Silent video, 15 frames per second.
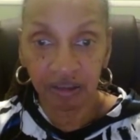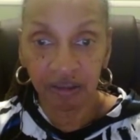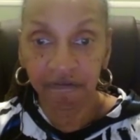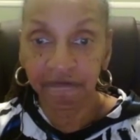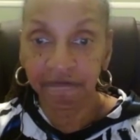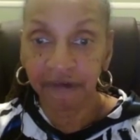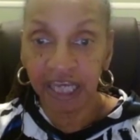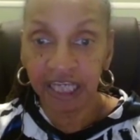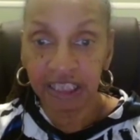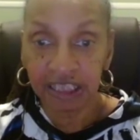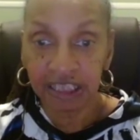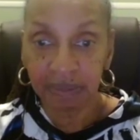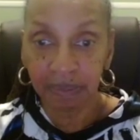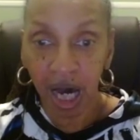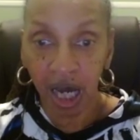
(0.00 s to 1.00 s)
The fake
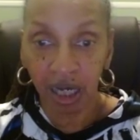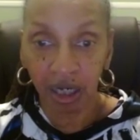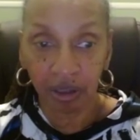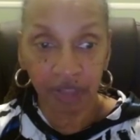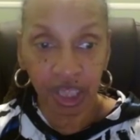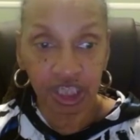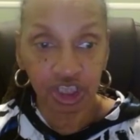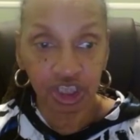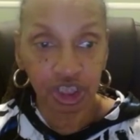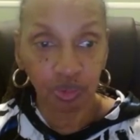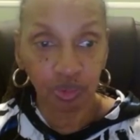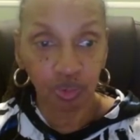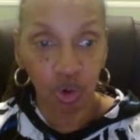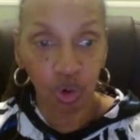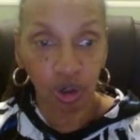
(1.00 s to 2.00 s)
smile that she
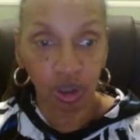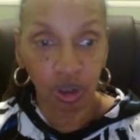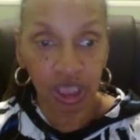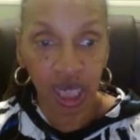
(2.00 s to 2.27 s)
wore